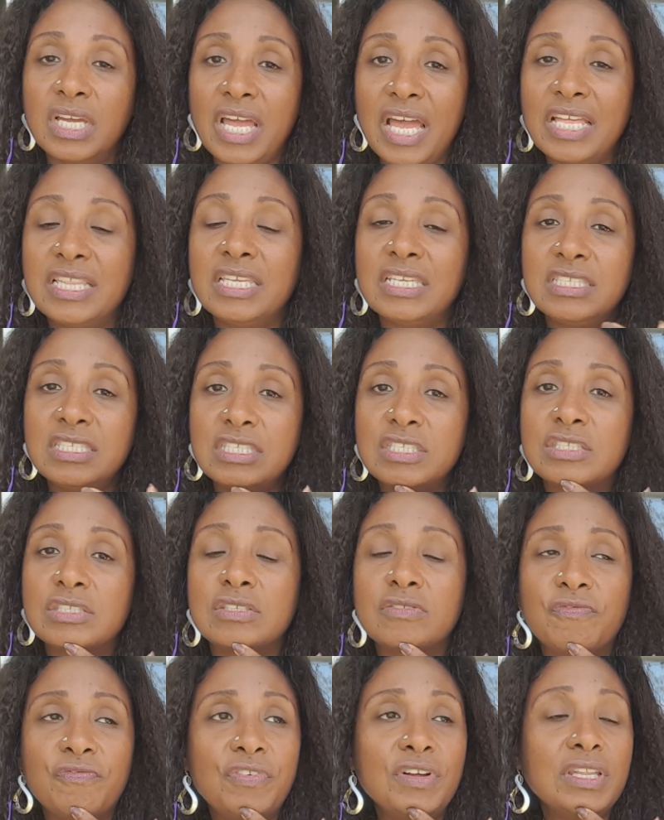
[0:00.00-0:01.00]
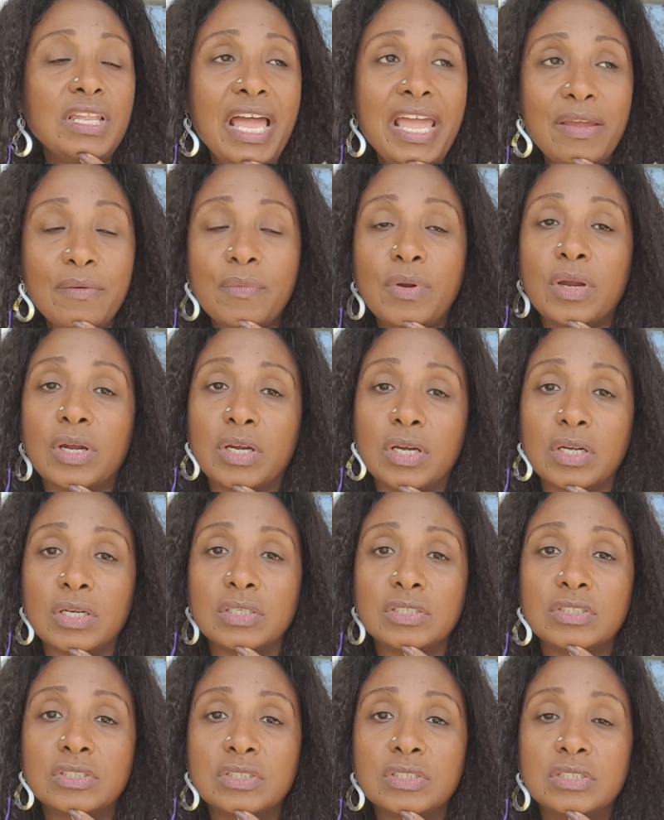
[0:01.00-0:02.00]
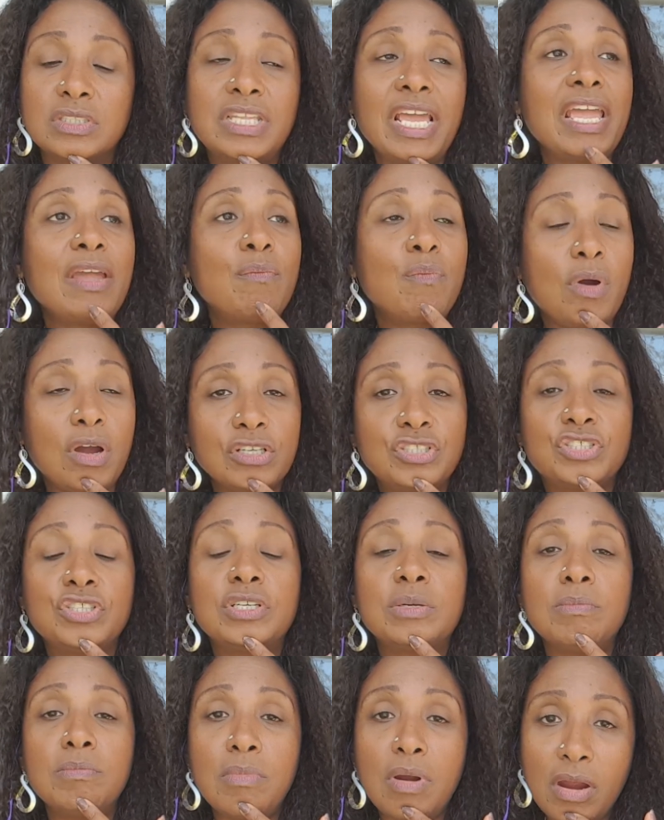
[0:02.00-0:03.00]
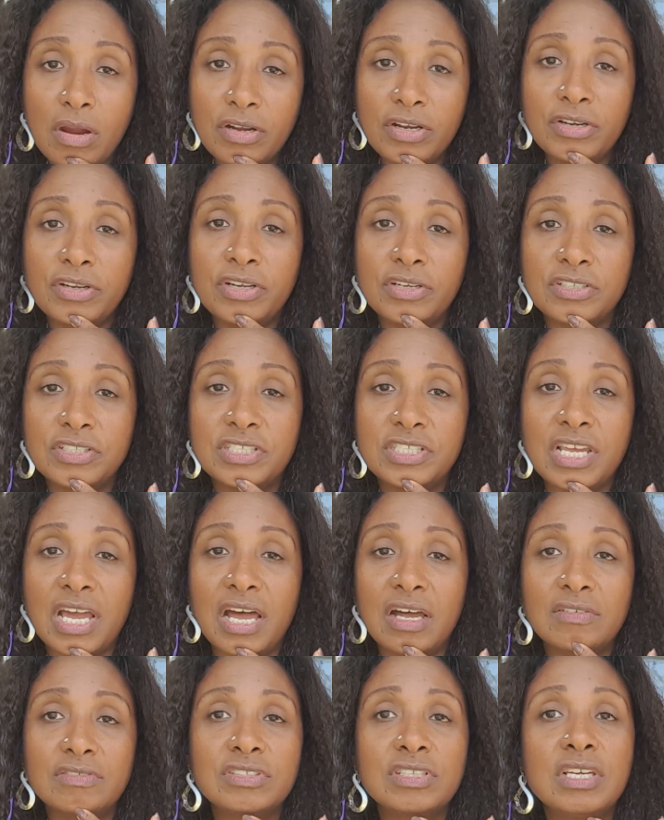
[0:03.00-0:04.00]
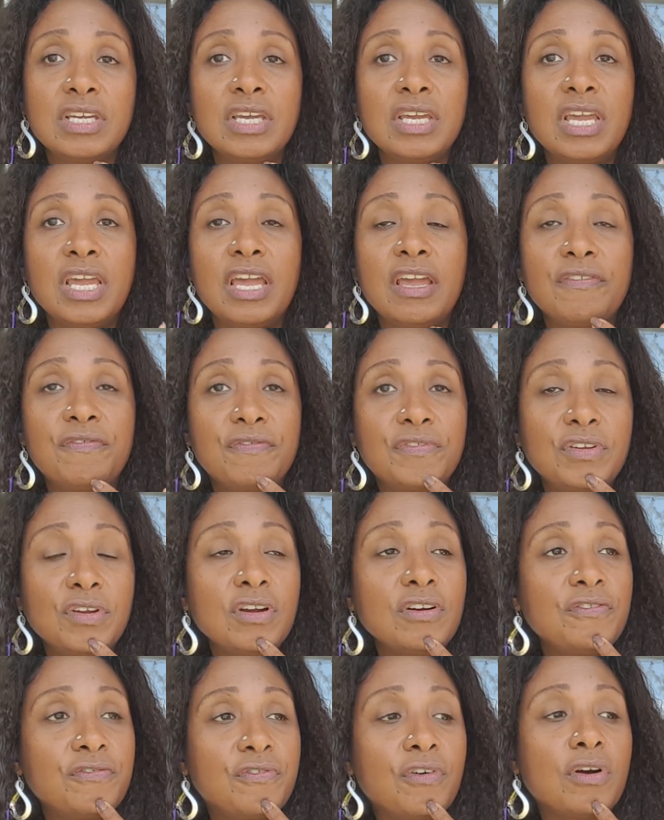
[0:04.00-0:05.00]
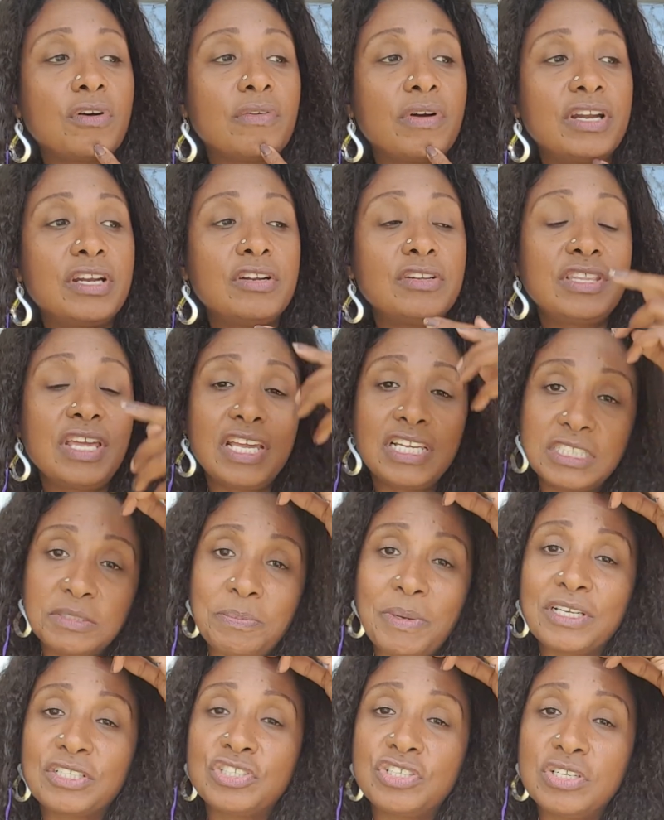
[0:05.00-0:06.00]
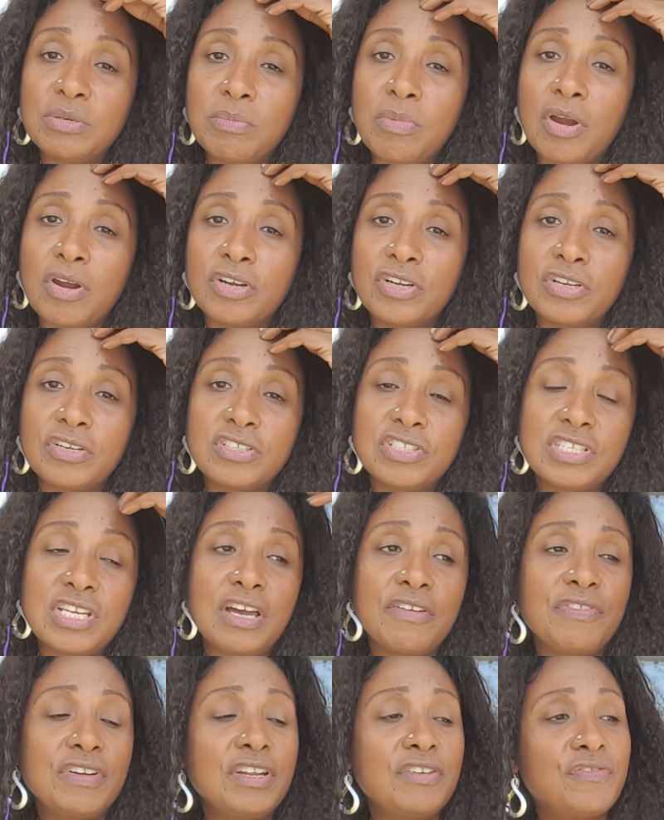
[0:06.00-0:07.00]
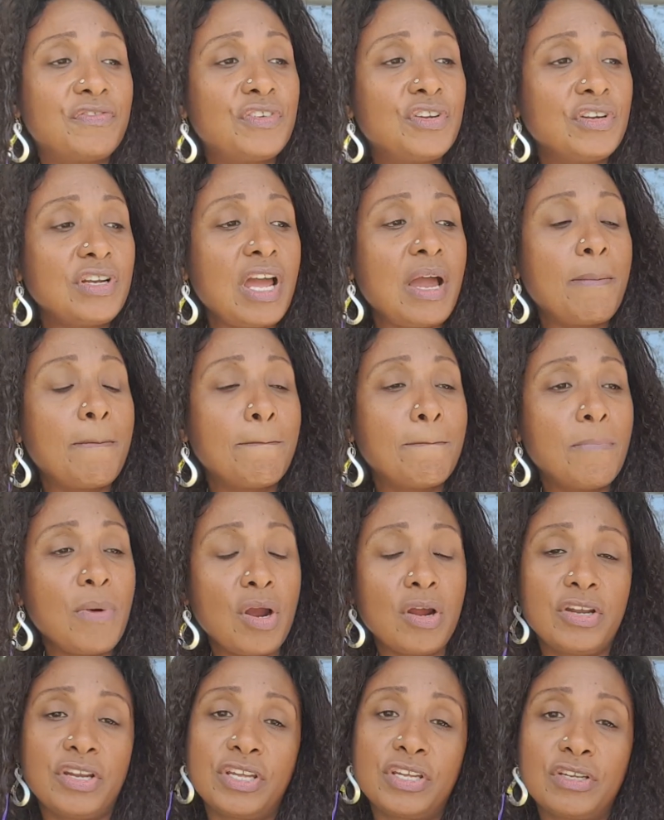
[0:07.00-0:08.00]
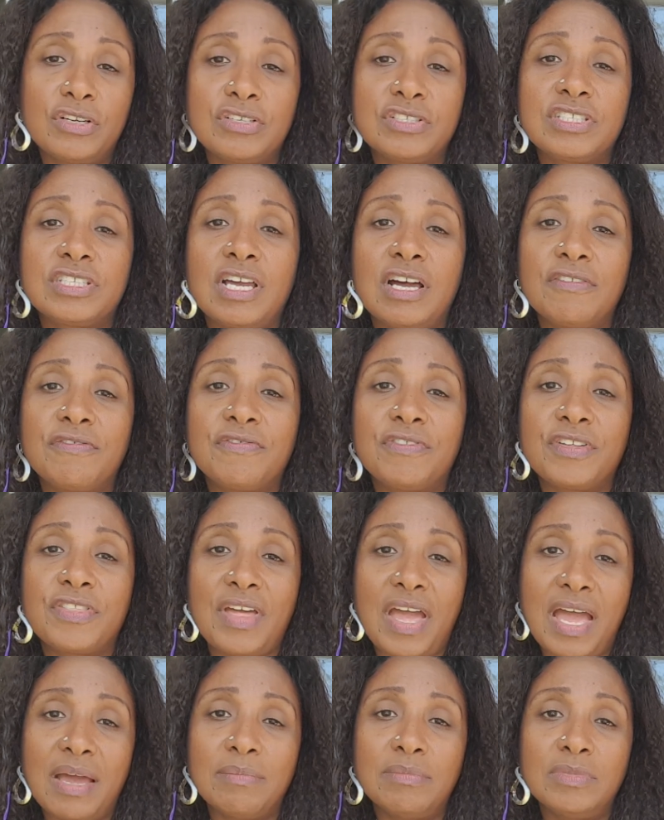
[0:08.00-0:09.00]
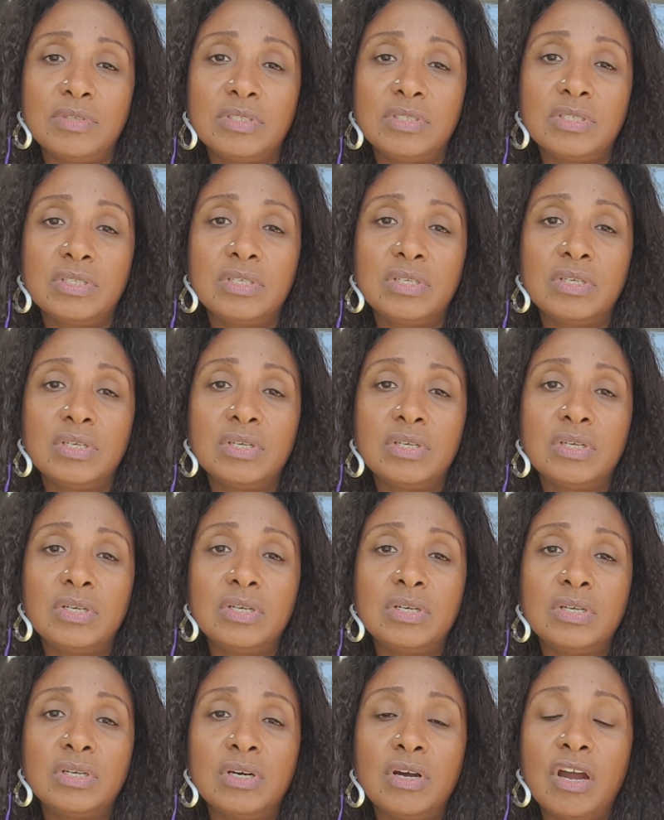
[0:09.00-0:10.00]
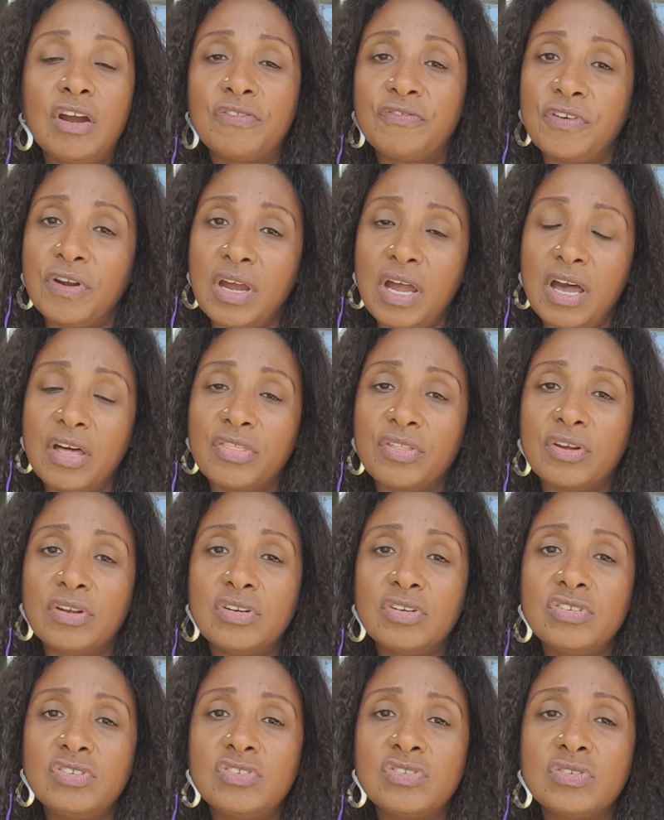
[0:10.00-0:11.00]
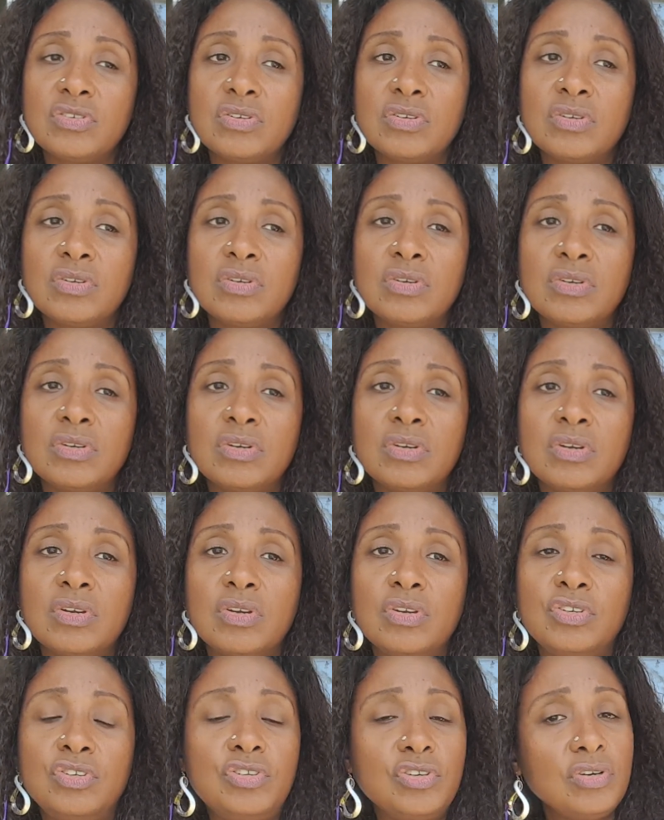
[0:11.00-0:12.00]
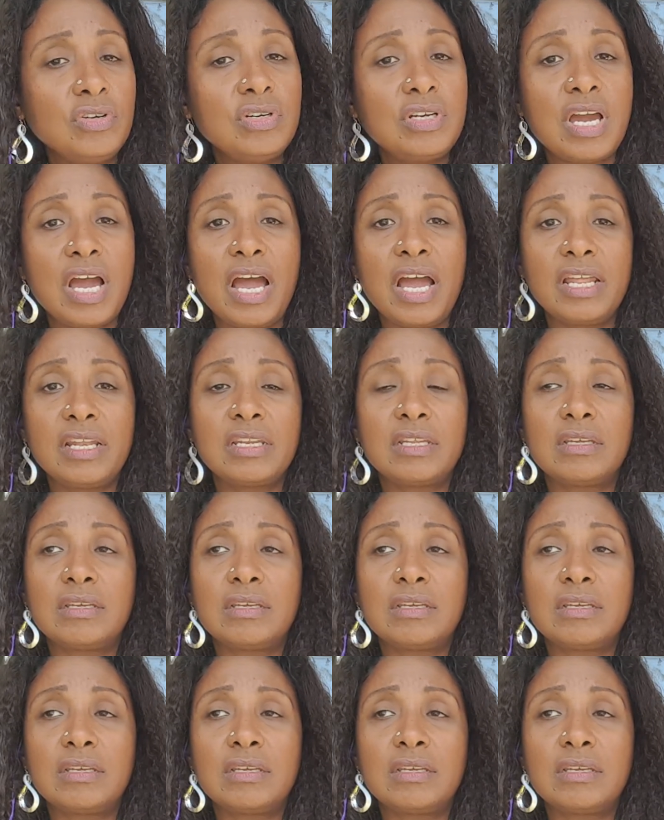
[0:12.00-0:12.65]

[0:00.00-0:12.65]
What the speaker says: and this is for light workers, they want you to martyr yourselves. If you're a forerunner, they expect you to martyr yourself. And if you're not martyring yourself for them or for others, you're not